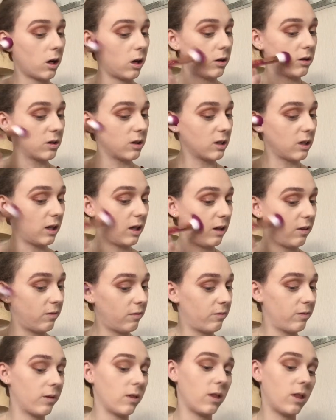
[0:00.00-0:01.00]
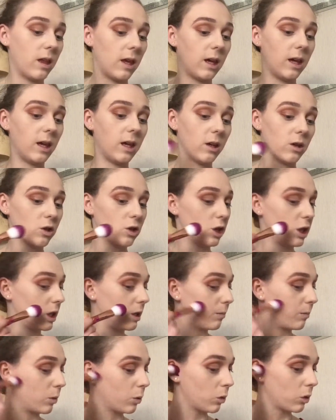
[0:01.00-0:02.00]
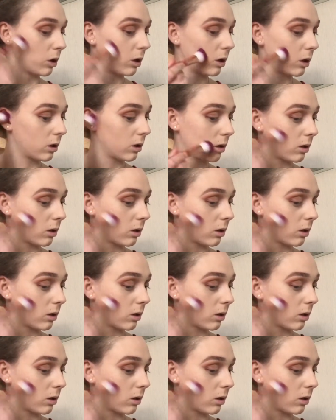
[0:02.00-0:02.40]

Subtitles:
underneath the cheekbone.